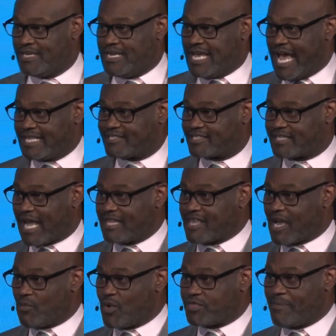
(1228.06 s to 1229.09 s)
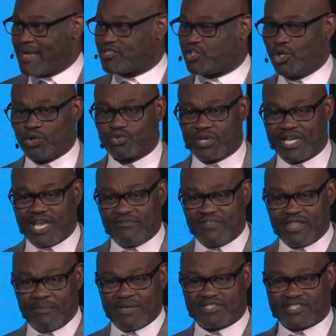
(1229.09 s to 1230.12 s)
and stay there with my children, giving
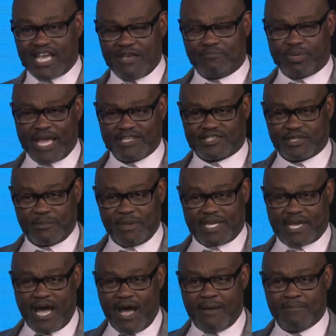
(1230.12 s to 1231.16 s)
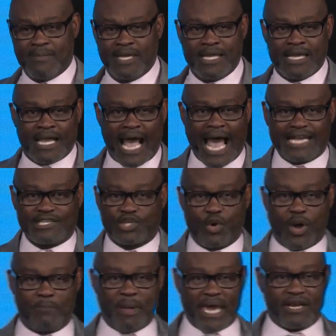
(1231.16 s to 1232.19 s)
them a safe place to become, I do a
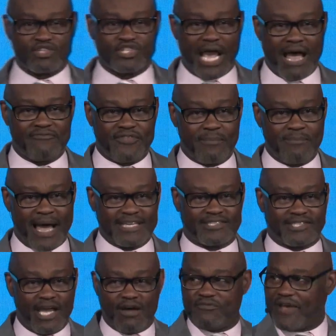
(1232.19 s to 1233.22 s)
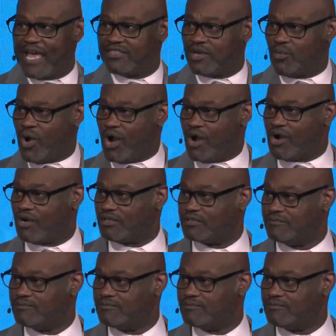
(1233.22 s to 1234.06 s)
better job for myself and the world.